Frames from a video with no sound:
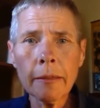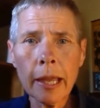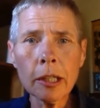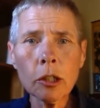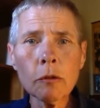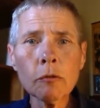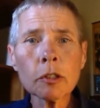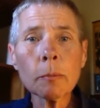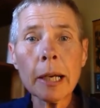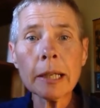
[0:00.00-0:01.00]
Thank you for
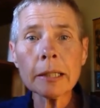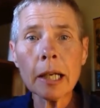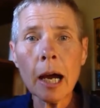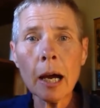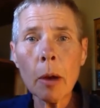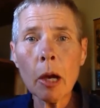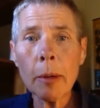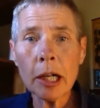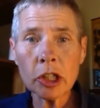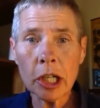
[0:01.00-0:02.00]
spending time on
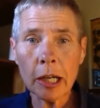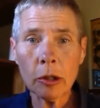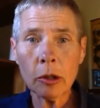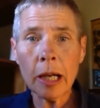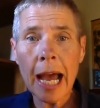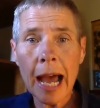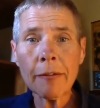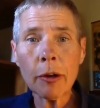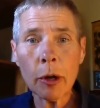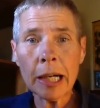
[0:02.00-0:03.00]
my channel.
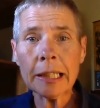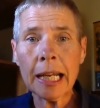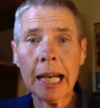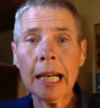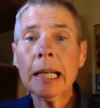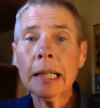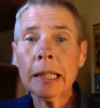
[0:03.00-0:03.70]
Have a great day.